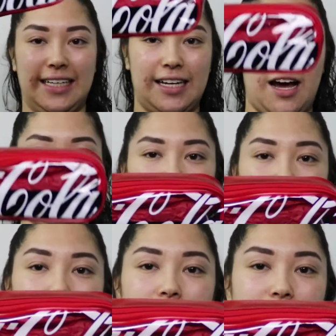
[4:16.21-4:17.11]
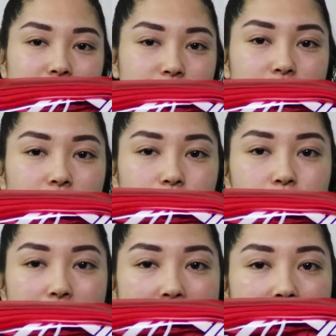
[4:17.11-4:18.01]
comes with like this
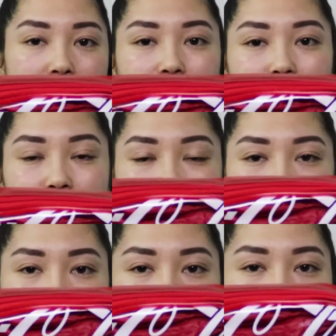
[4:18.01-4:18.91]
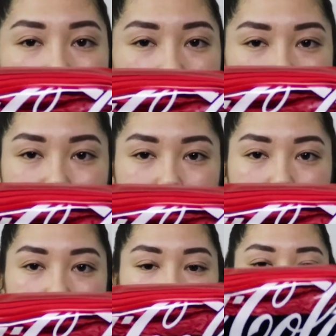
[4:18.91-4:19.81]
bag. It's a plastic
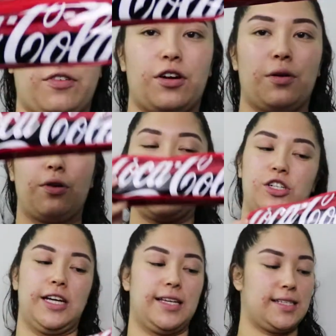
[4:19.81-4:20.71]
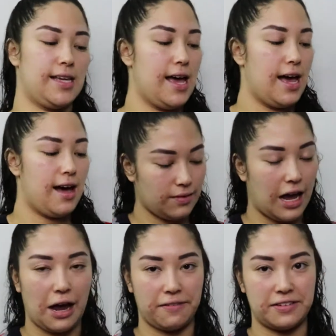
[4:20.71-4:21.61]
bag for your brushes.
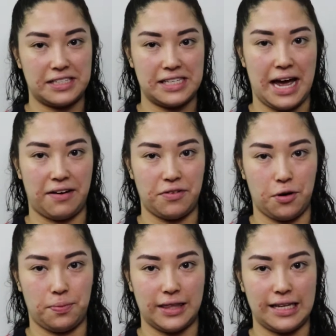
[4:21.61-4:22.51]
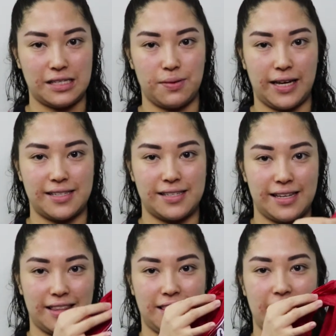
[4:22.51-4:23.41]
I obviously haven't opened this because
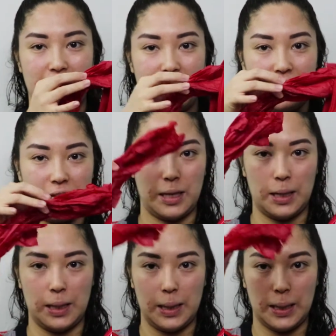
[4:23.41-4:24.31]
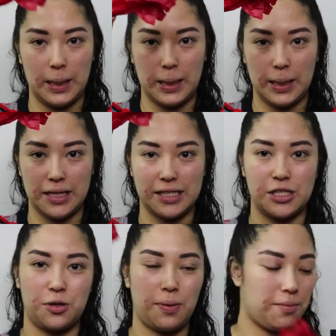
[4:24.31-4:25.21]
the
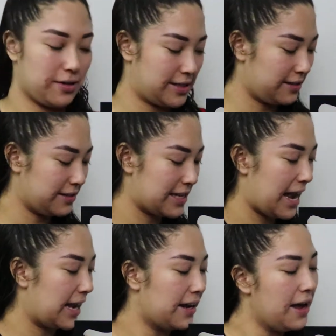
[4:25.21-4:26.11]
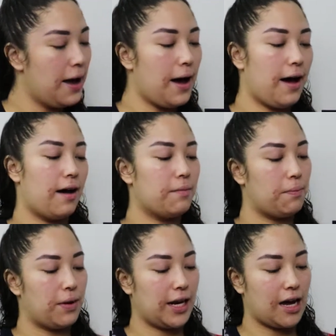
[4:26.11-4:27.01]
tissue paper is still inside.
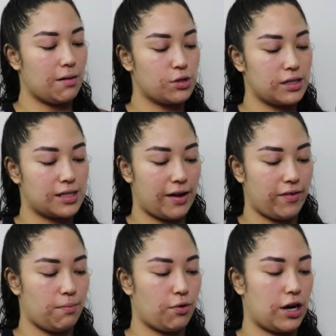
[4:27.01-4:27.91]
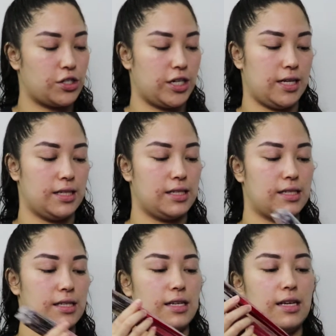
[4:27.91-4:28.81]
But it comes with 7
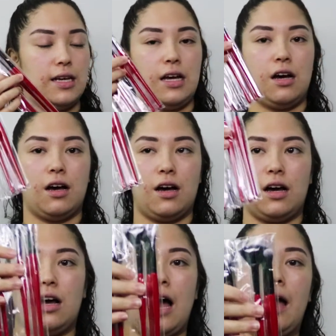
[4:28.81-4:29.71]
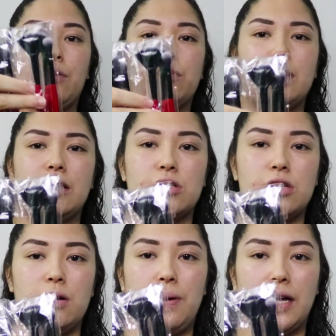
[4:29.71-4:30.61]
brushes. I will
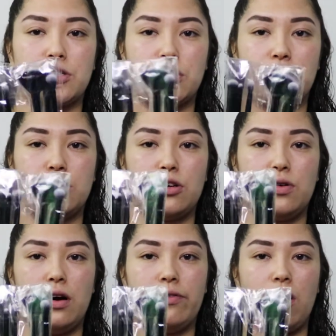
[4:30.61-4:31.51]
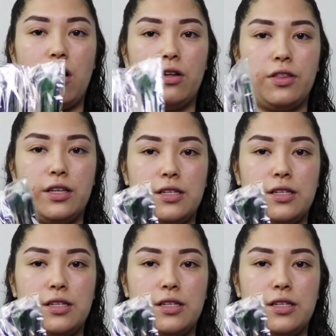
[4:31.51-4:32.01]
insert a picture too of all the